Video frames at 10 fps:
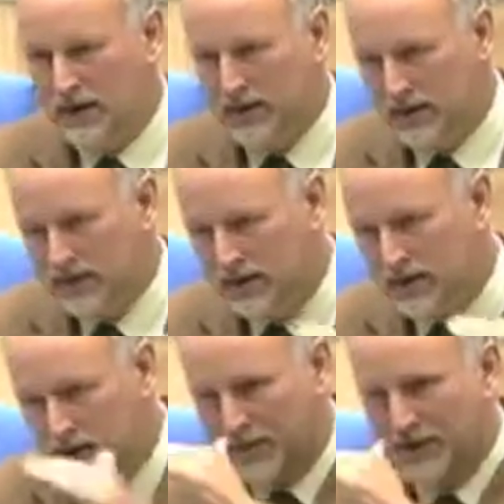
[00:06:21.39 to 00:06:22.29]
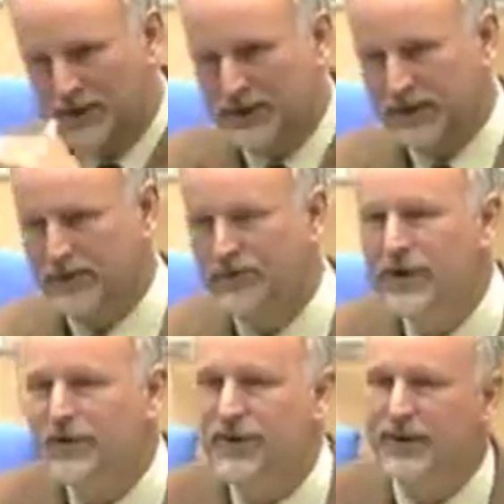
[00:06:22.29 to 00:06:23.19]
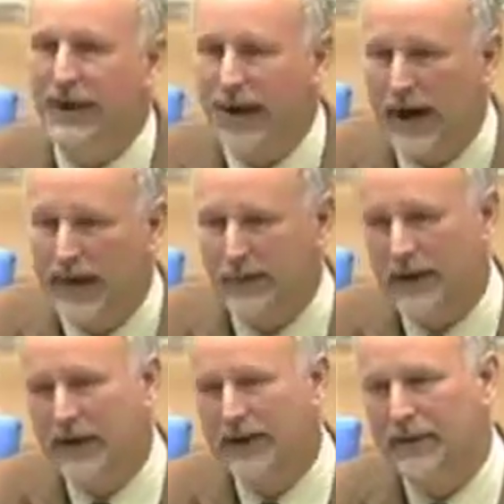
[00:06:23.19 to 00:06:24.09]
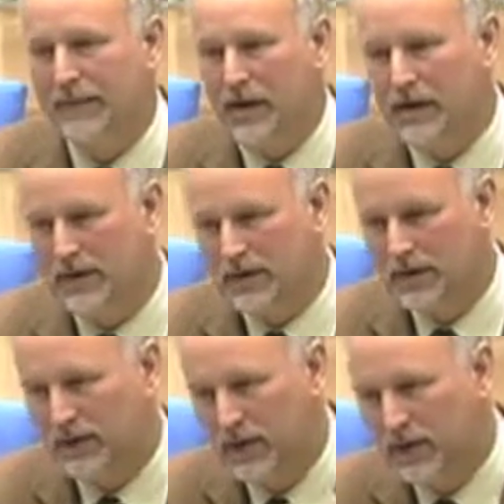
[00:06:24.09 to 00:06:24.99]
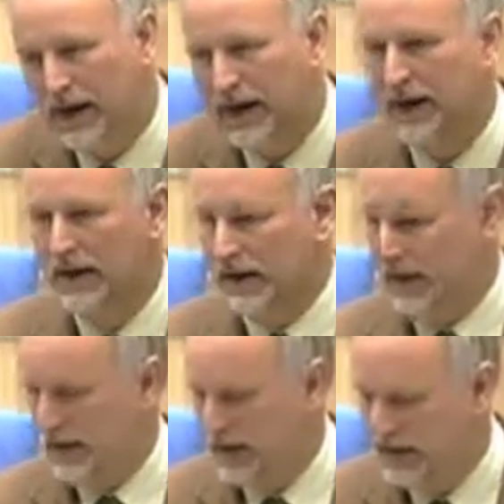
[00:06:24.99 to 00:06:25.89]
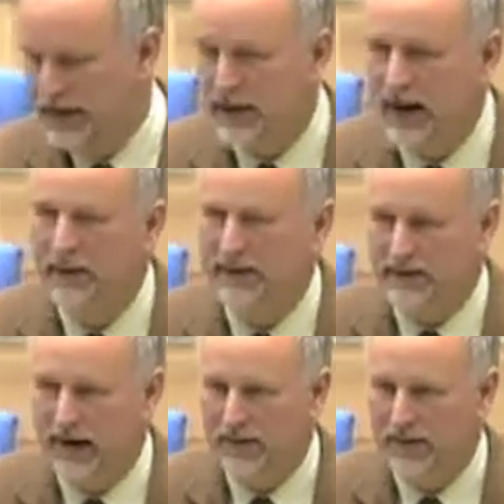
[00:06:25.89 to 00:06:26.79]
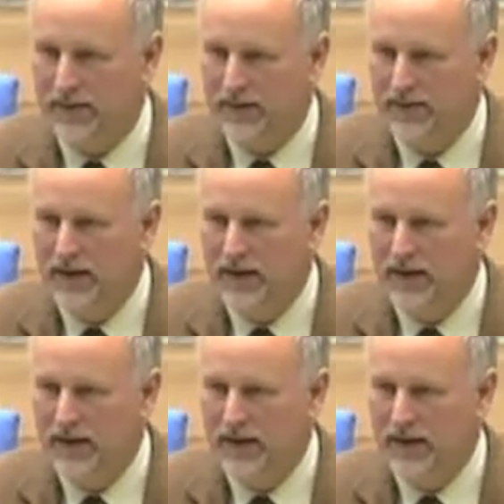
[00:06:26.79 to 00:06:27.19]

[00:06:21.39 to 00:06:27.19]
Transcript: is almost reaching the 9 billion mark, and then decline thereafter.